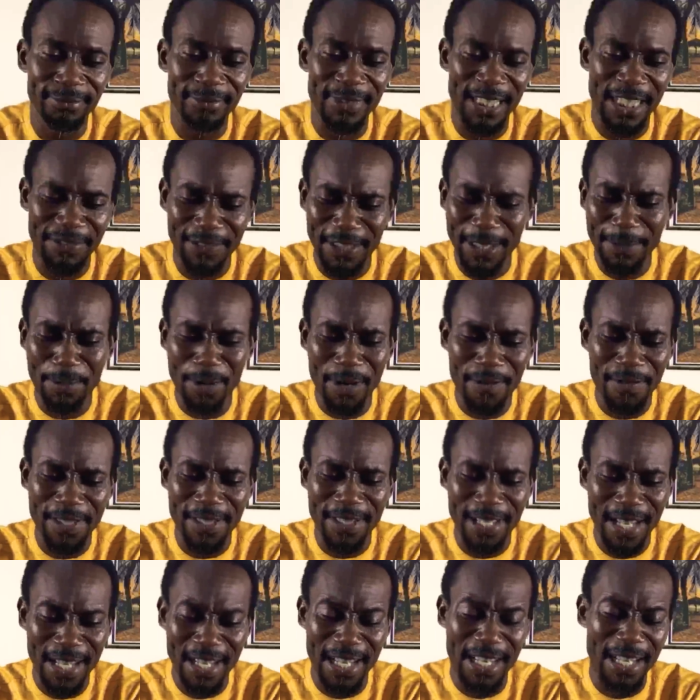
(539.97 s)
if they
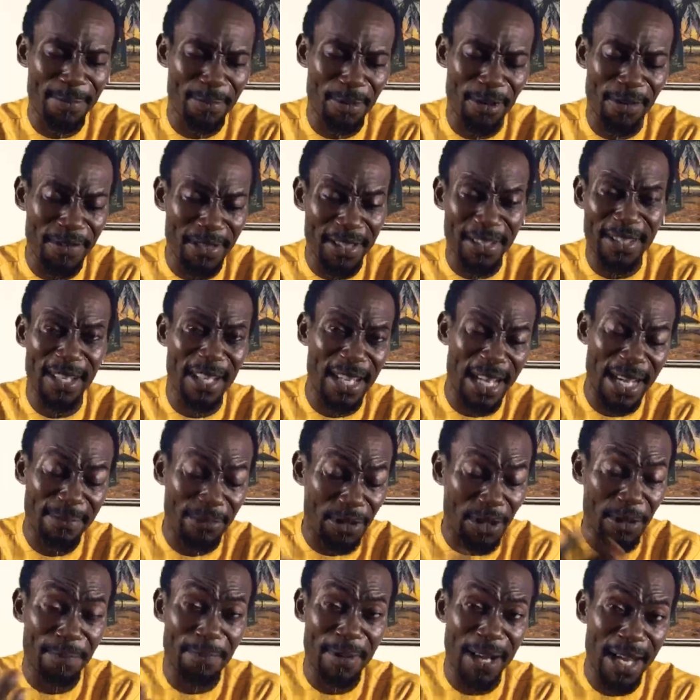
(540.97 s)
prophesied and the prophecy came
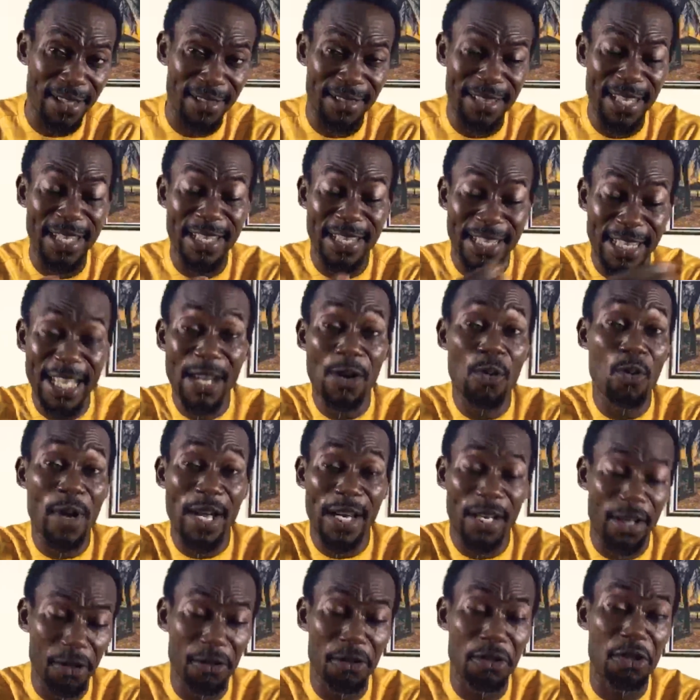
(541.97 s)
to pass, then they
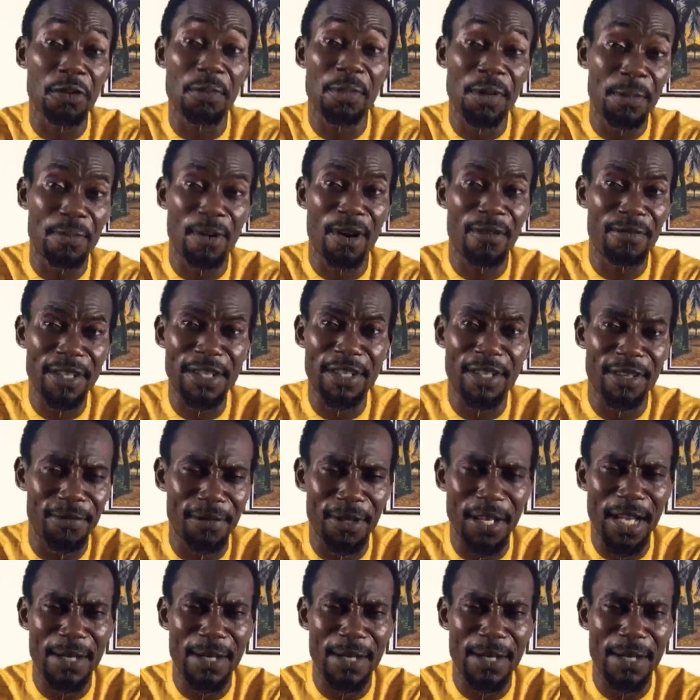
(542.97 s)
were known to be prophets of